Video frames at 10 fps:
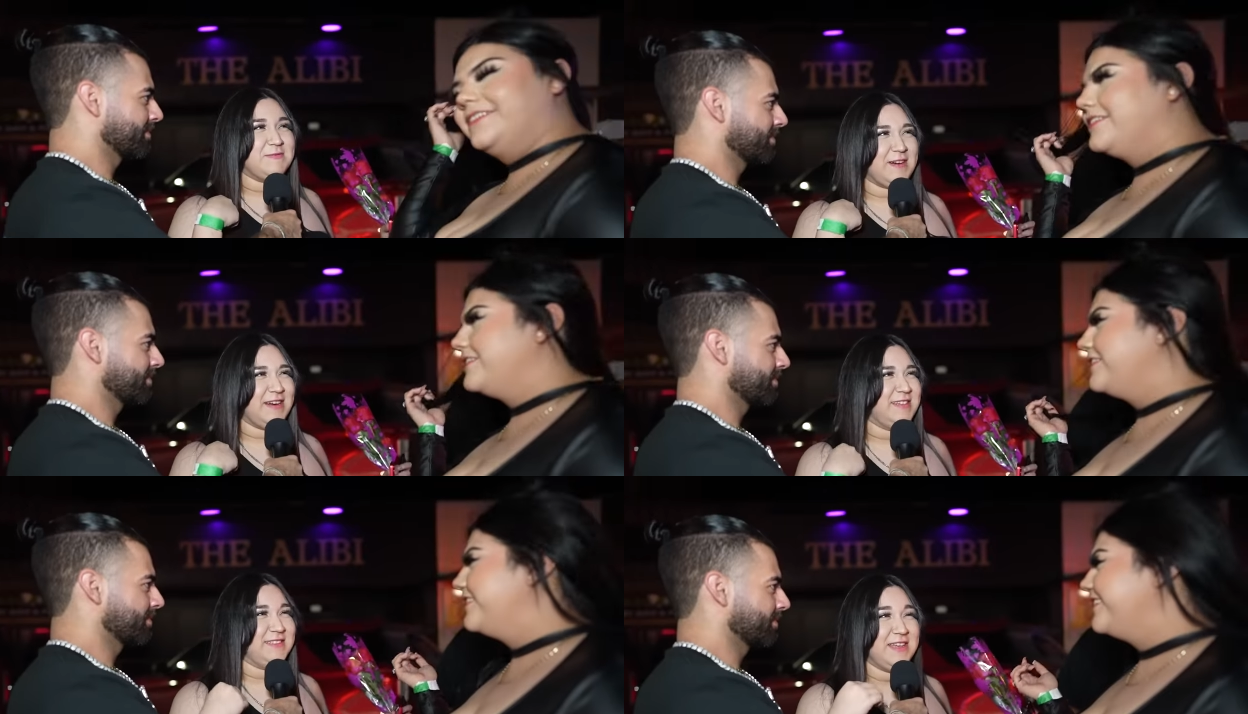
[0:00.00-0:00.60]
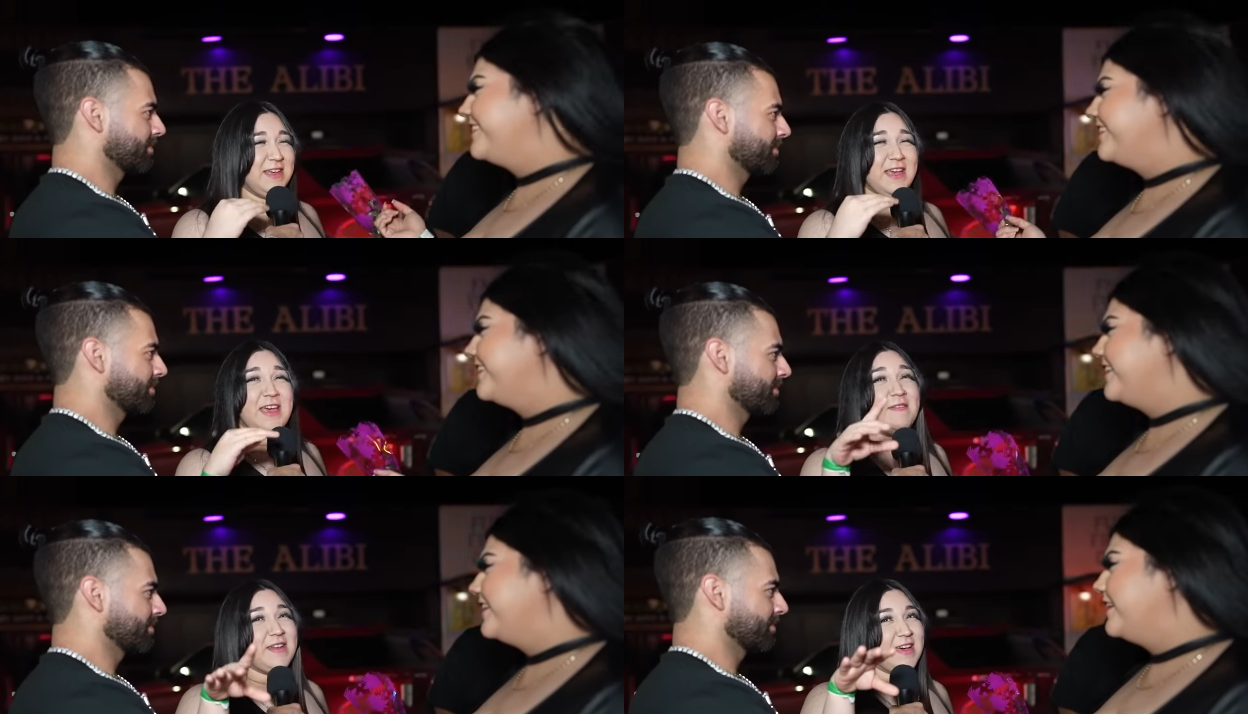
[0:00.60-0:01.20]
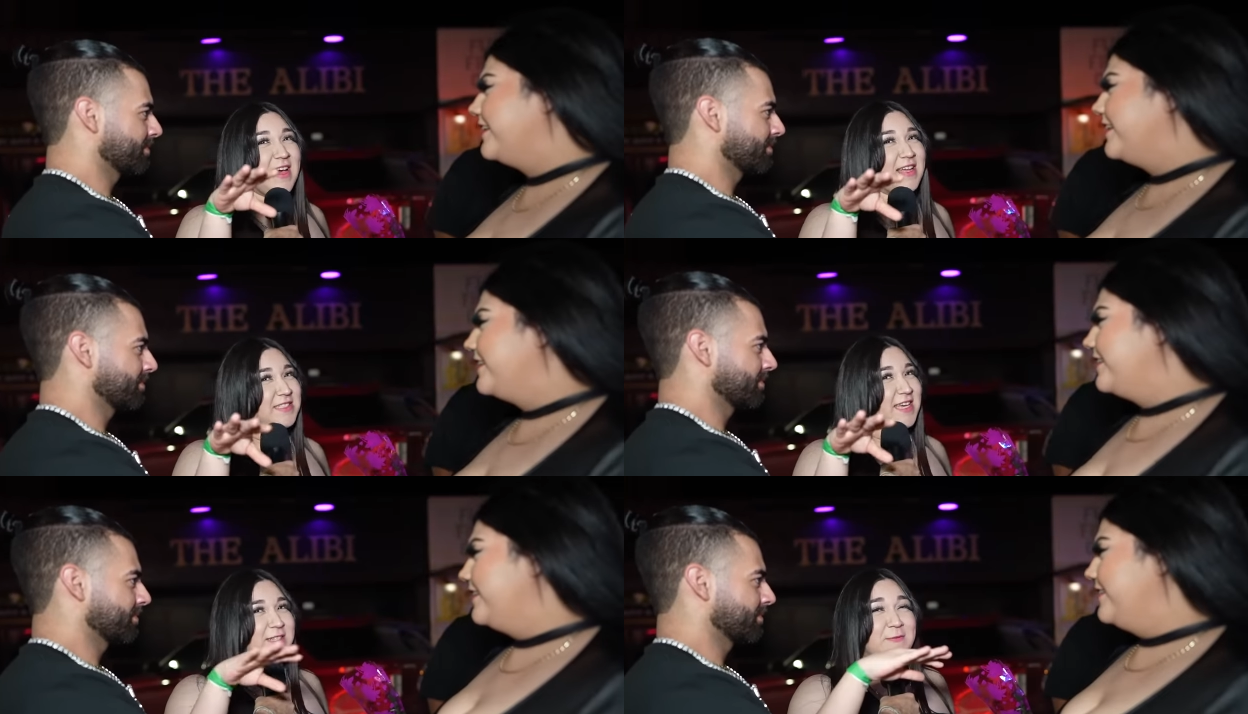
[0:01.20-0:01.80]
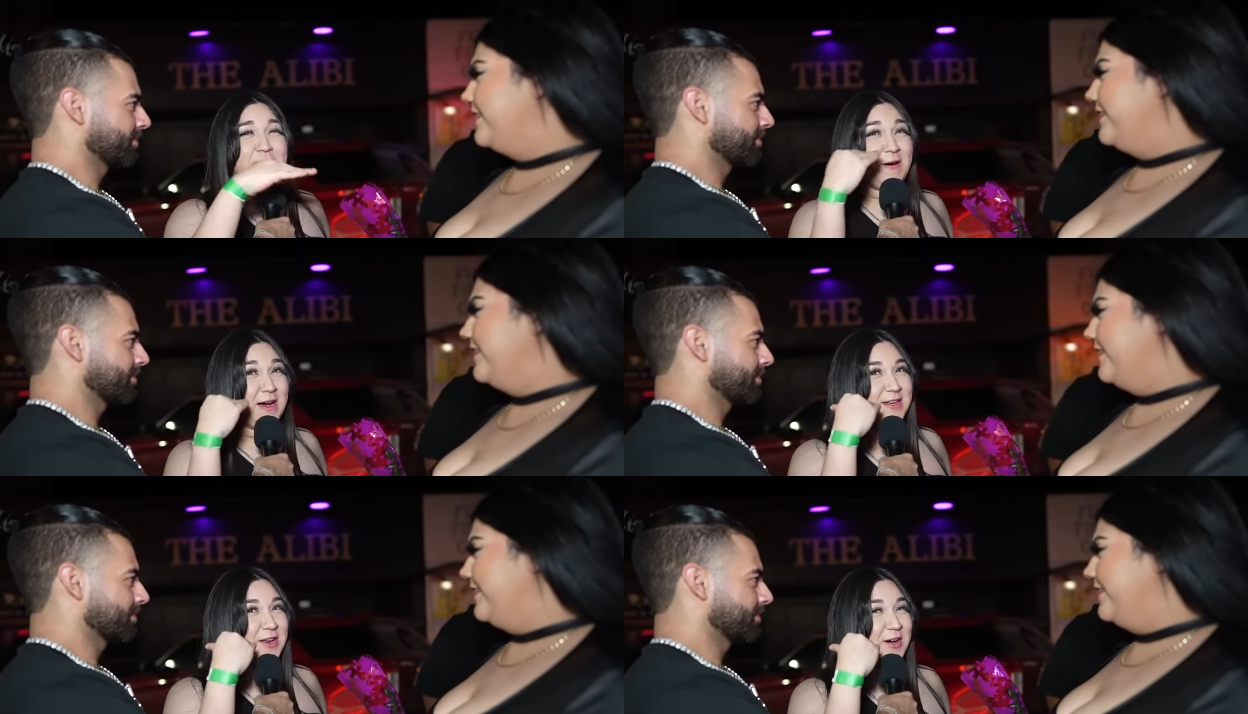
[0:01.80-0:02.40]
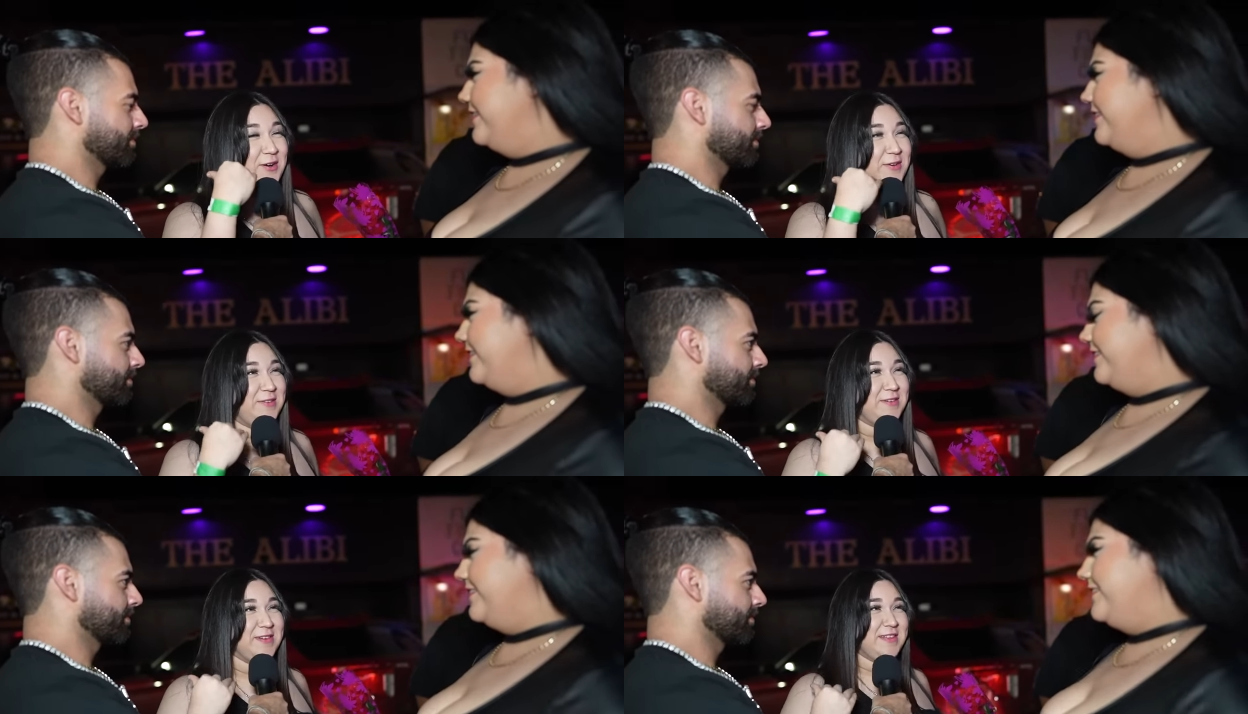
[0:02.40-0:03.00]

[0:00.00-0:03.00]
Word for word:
Speaker 1: first. If a nigga has kids, fuck no.